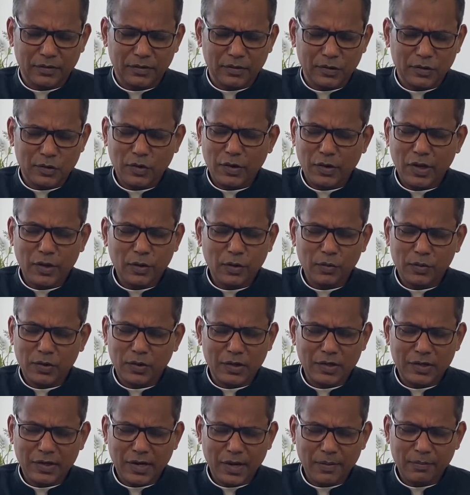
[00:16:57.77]
Today you
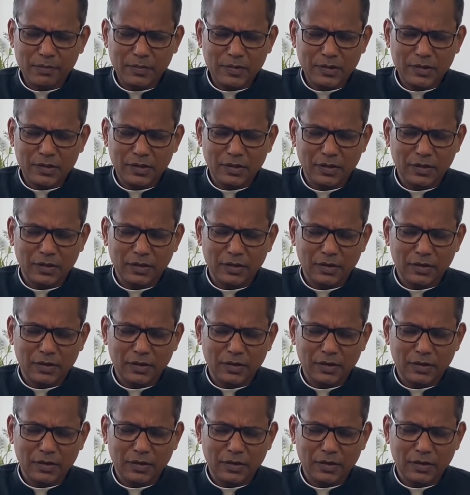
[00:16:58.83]
condemned